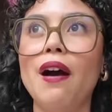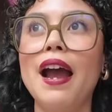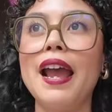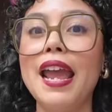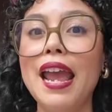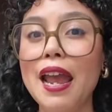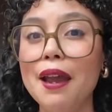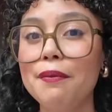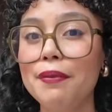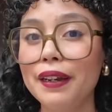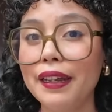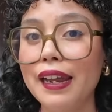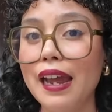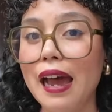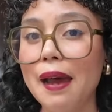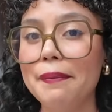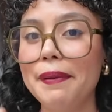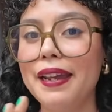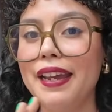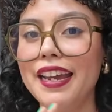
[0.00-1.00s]
I am really
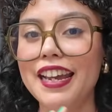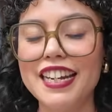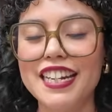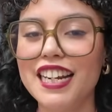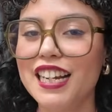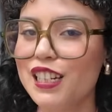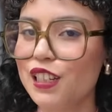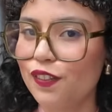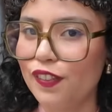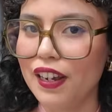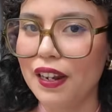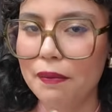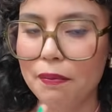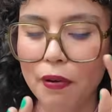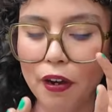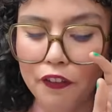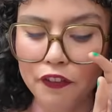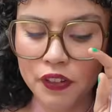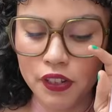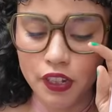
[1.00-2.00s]
happy it does fit
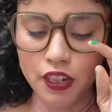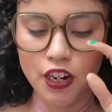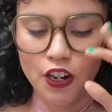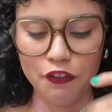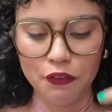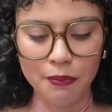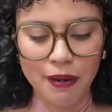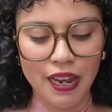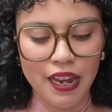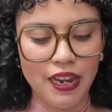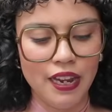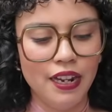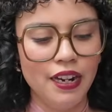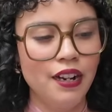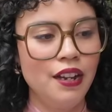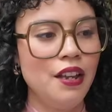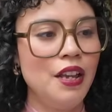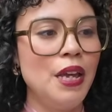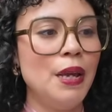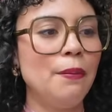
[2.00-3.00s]
perfectly over my head.